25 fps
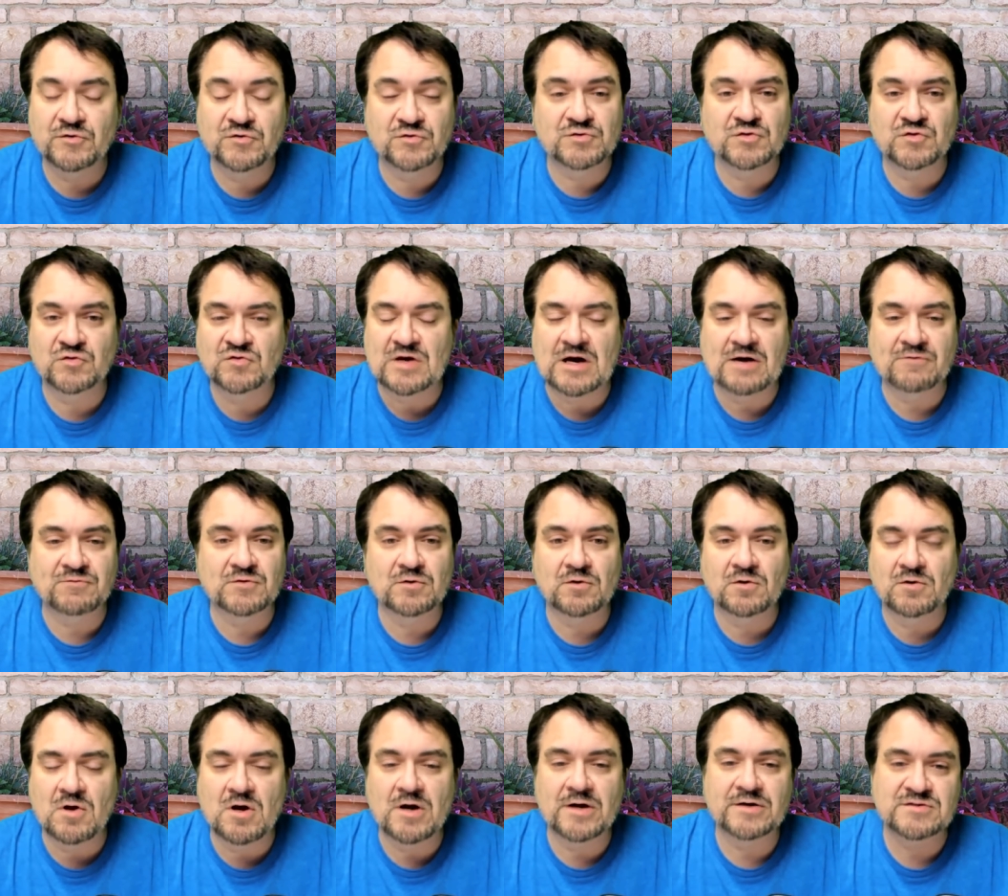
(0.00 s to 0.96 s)
It's just after
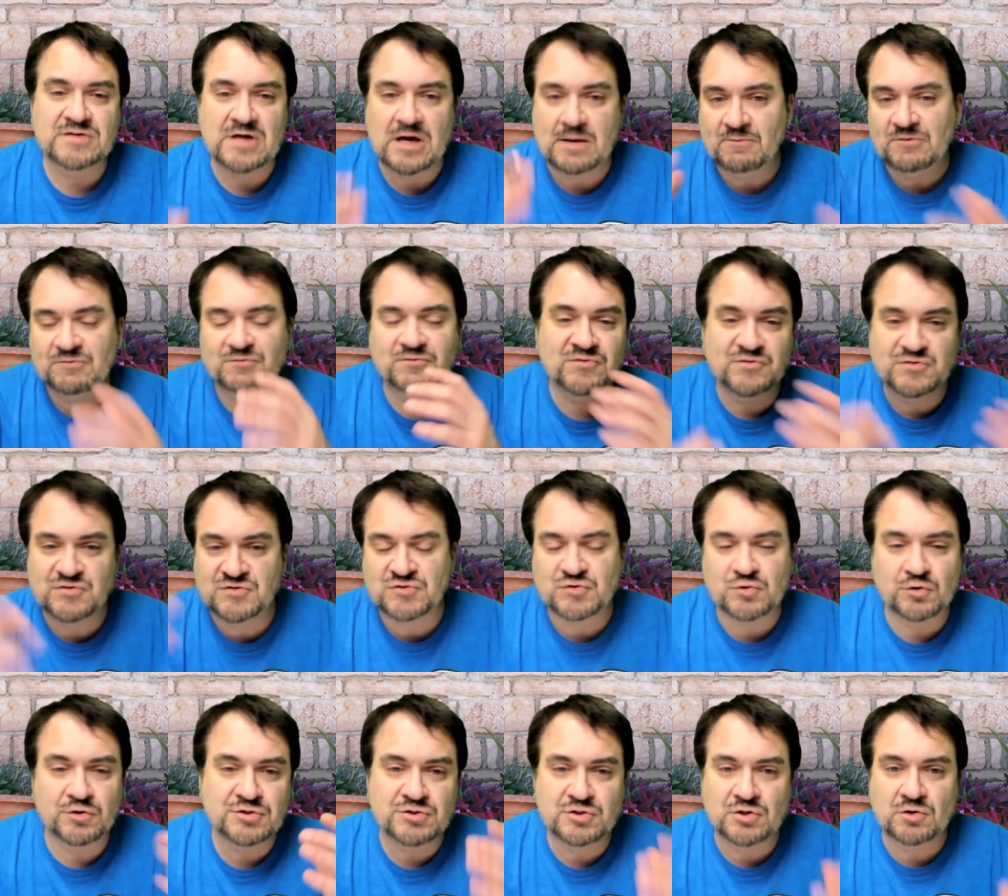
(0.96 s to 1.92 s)
a long time of
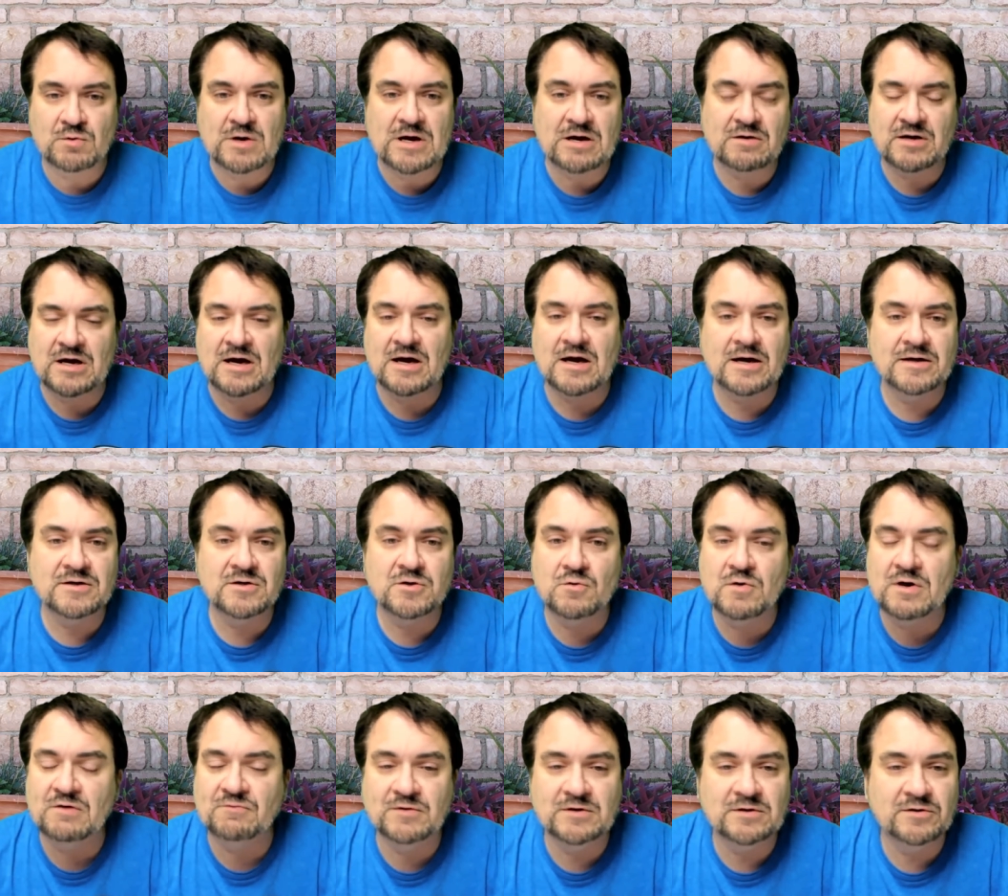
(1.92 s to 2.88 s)
searching around. I,
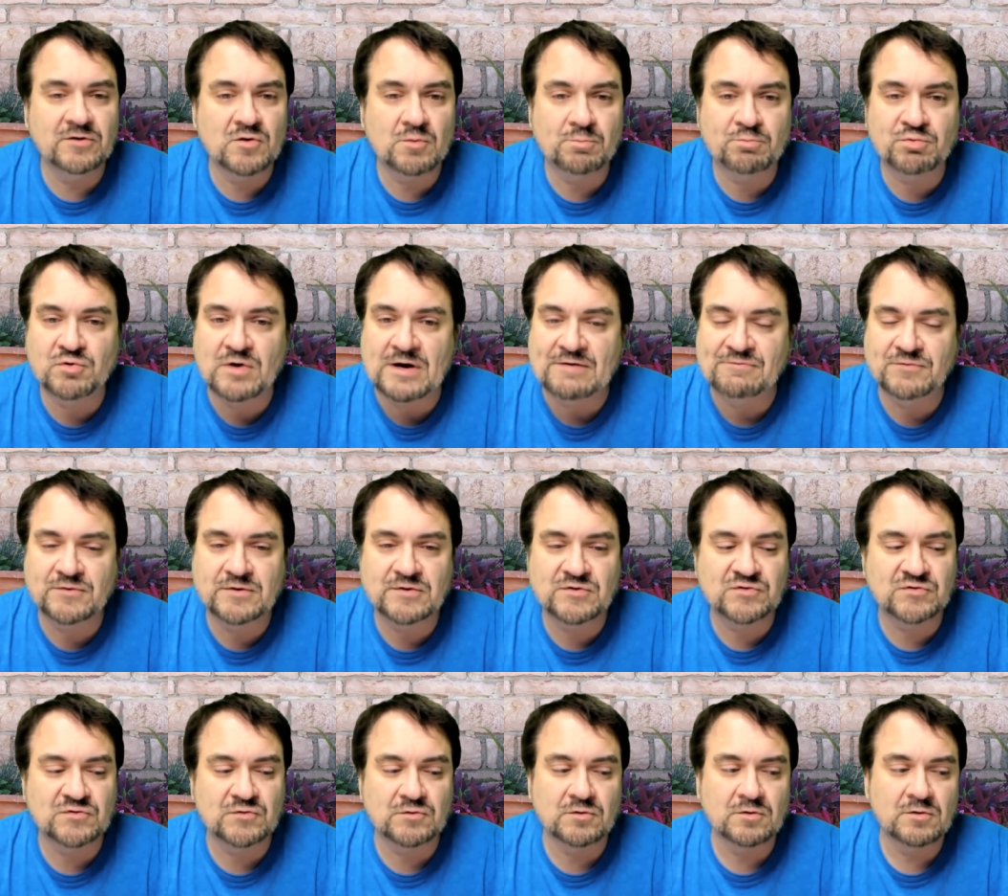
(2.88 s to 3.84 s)
know every little
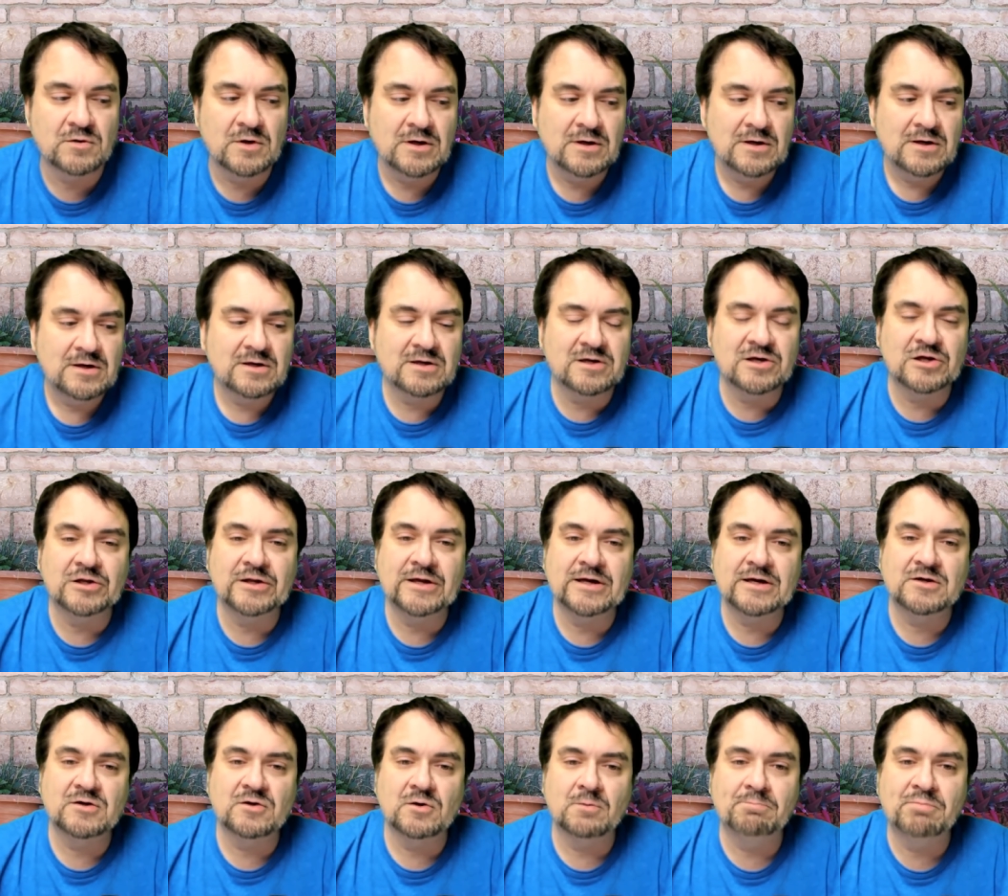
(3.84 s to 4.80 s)
preference or
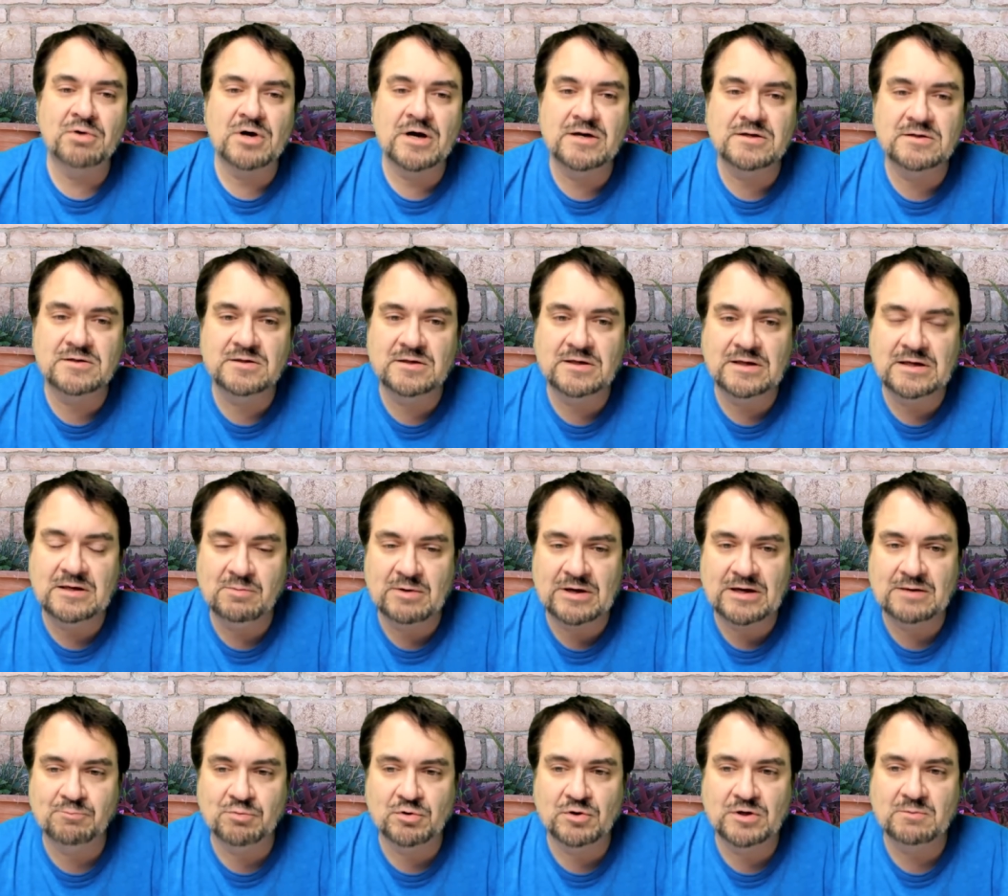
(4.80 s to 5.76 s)
click or button in
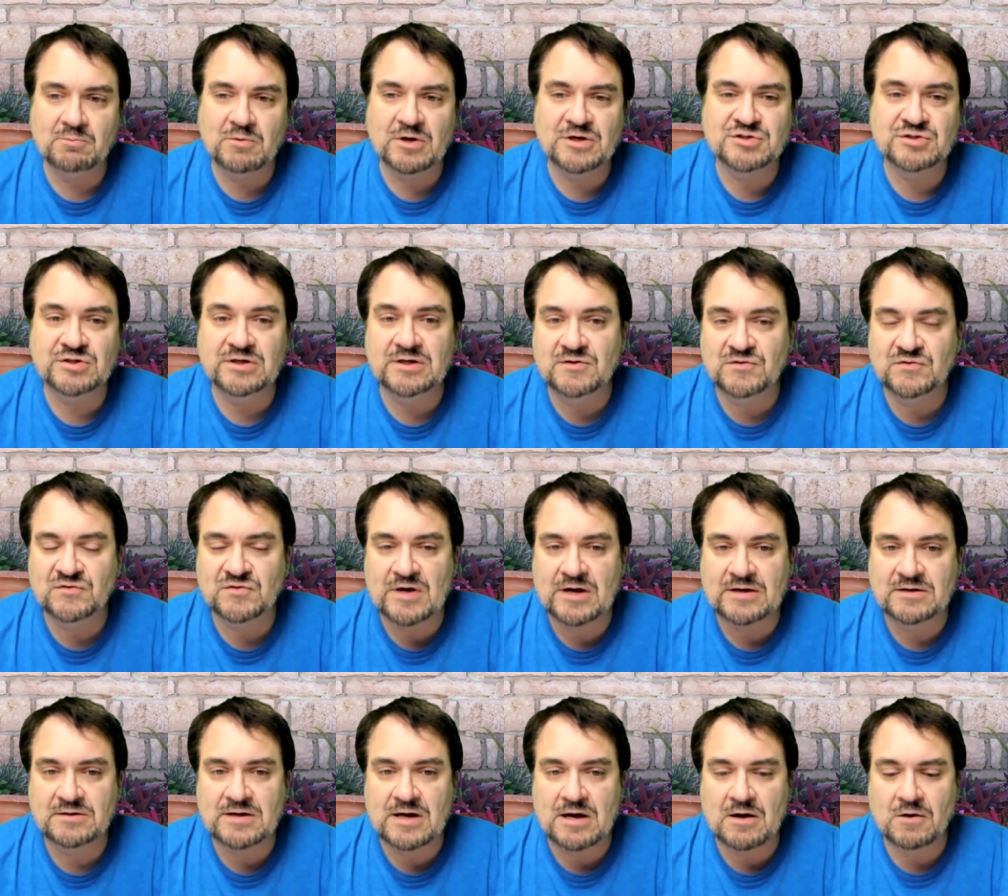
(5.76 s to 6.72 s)
eBay pretty much
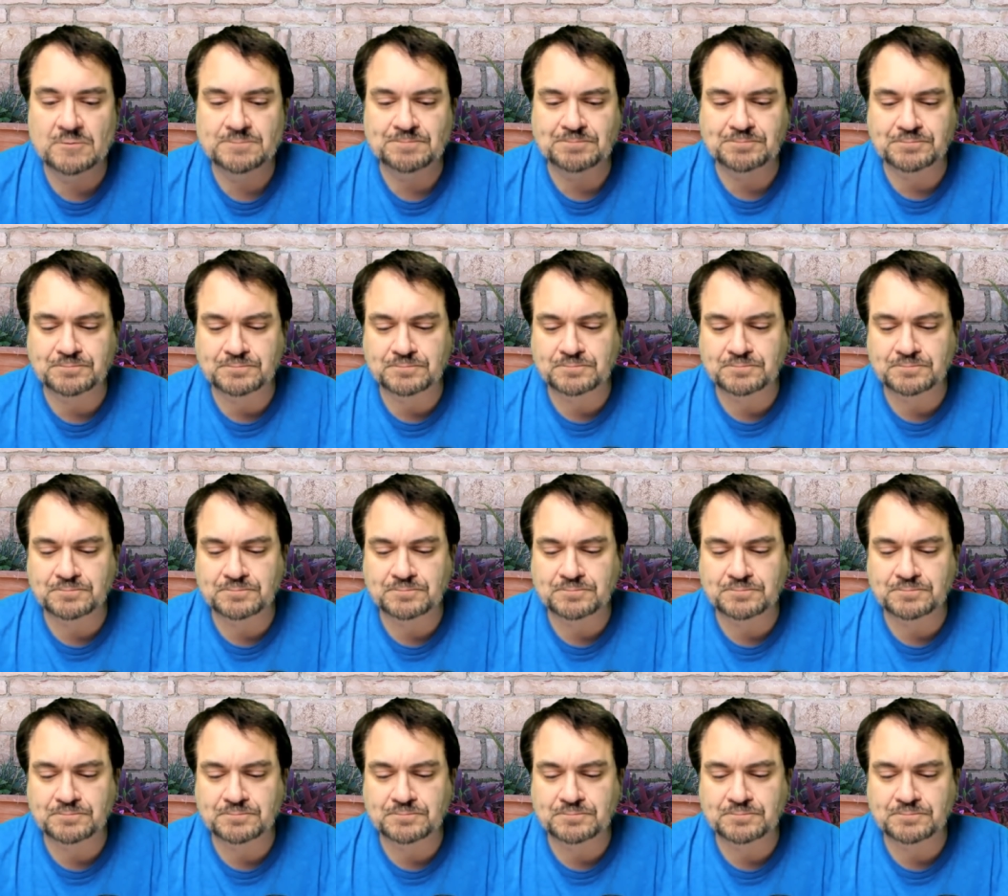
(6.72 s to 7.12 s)
inside and out.